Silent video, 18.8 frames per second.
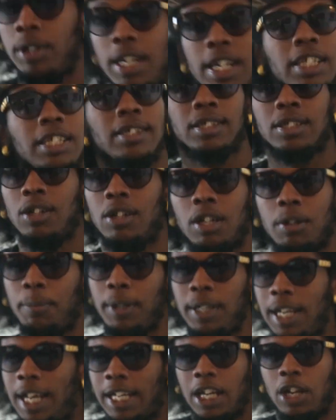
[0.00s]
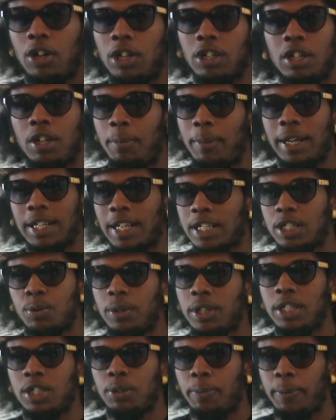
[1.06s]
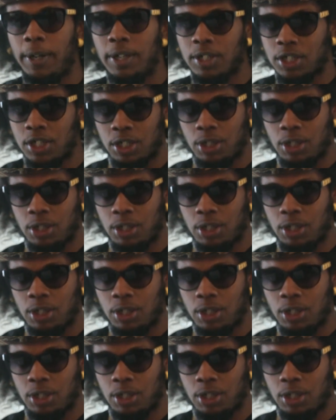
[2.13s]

this is gonna be they're only gonna make 22 pairs of